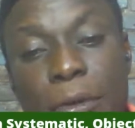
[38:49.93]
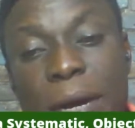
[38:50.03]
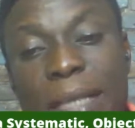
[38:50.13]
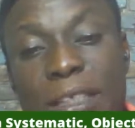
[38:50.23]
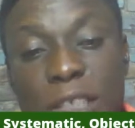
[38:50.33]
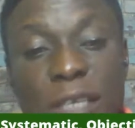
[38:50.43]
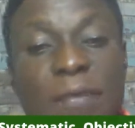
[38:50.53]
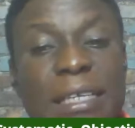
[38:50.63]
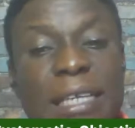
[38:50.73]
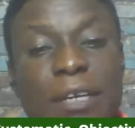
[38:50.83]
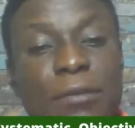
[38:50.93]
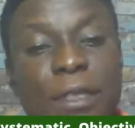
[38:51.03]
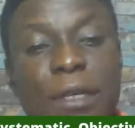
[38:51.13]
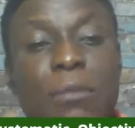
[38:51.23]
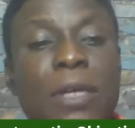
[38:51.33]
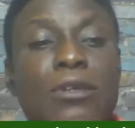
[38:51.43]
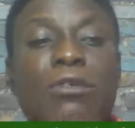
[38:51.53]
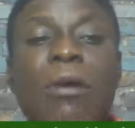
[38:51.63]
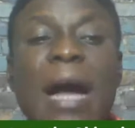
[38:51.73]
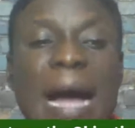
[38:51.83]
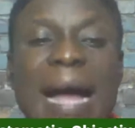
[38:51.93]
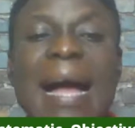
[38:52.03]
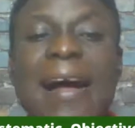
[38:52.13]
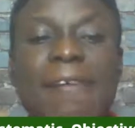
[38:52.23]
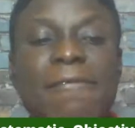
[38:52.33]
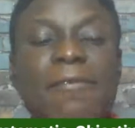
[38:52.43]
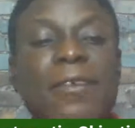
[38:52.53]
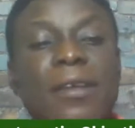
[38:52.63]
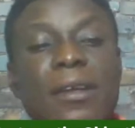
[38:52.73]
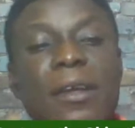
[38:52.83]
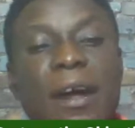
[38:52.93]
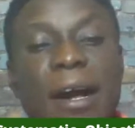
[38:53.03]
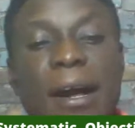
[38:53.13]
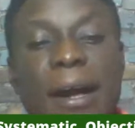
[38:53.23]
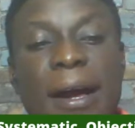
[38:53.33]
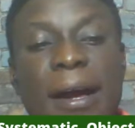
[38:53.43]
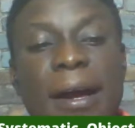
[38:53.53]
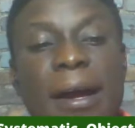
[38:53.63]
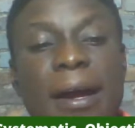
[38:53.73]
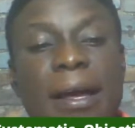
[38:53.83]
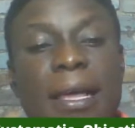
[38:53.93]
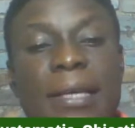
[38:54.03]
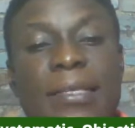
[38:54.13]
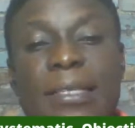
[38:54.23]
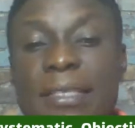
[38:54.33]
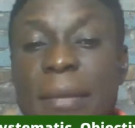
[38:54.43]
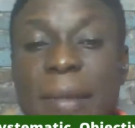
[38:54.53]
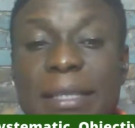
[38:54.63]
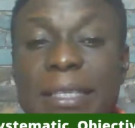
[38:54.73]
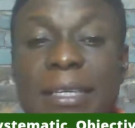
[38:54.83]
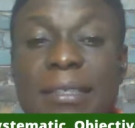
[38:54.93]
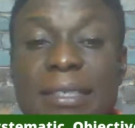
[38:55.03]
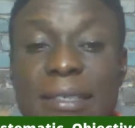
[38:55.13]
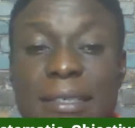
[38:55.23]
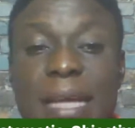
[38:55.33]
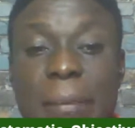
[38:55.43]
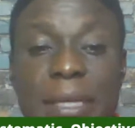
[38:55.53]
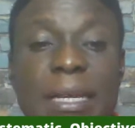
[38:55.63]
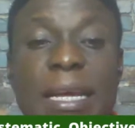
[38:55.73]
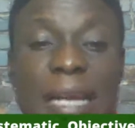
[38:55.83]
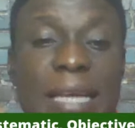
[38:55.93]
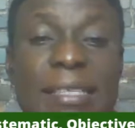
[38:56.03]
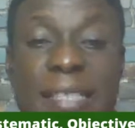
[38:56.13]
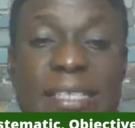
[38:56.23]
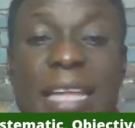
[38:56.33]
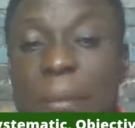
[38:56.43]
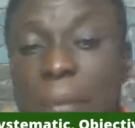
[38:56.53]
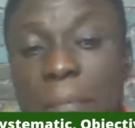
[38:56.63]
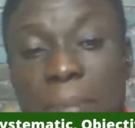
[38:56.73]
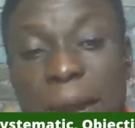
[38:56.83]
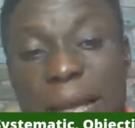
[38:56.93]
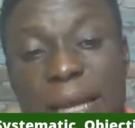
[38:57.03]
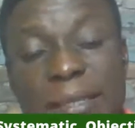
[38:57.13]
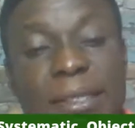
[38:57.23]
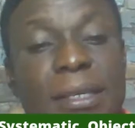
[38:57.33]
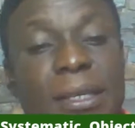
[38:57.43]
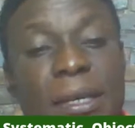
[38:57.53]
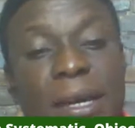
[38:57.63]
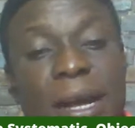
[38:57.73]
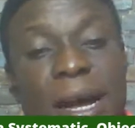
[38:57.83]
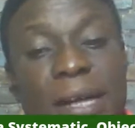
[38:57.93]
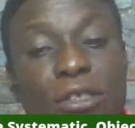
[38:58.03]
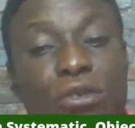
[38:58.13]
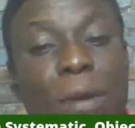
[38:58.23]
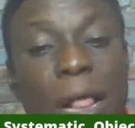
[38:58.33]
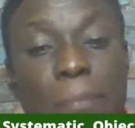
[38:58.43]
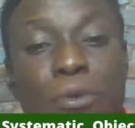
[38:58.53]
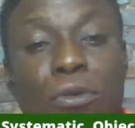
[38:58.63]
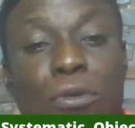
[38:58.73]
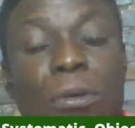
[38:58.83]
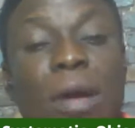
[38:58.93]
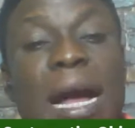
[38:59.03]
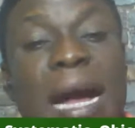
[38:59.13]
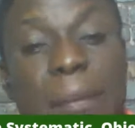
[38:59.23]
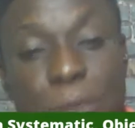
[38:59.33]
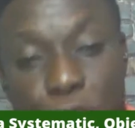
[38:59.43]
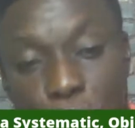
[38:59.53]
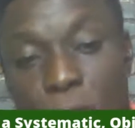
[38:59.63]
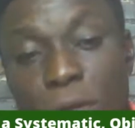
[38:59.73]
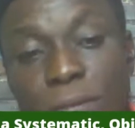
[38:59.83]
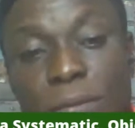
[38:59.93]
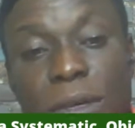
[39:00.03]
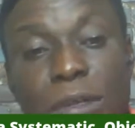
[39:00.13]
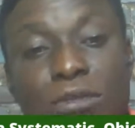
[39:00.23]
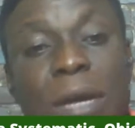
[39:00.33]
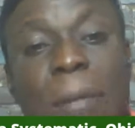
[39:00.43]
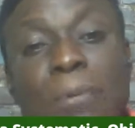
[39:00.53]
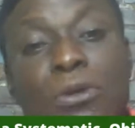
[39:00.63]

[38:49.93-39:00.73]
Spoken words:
achieve at the end of the day? When you don't have a systematic system, a system in place to help you capture, to help you